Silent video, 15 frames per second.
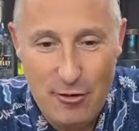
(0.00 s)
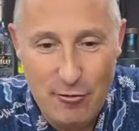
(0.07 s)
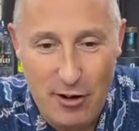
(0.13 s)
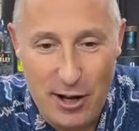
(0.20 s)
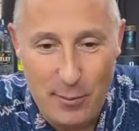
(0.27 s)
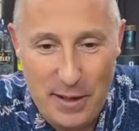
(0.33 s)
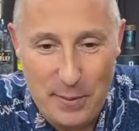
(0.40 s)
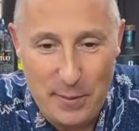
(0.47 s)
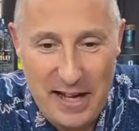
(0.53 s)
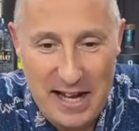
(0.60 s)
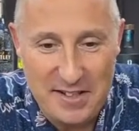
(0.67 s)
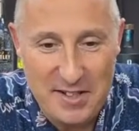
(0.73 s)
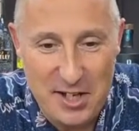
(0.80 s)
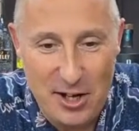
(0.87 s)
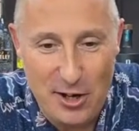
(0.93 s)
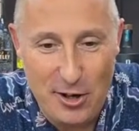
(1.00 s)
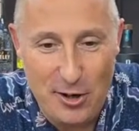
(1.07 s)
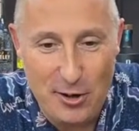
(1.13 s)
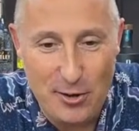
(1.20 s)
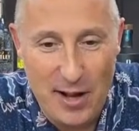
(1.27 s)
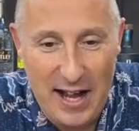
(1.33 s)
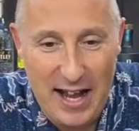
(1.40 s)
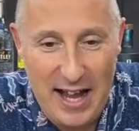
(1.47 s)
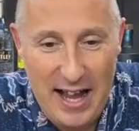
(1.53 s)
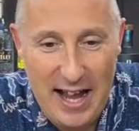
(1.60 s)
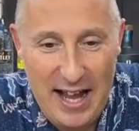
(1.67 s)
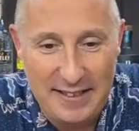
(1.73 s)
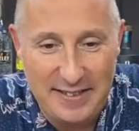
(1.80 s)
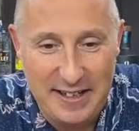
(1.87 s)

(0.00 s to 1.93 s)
Right, where do we get to? Where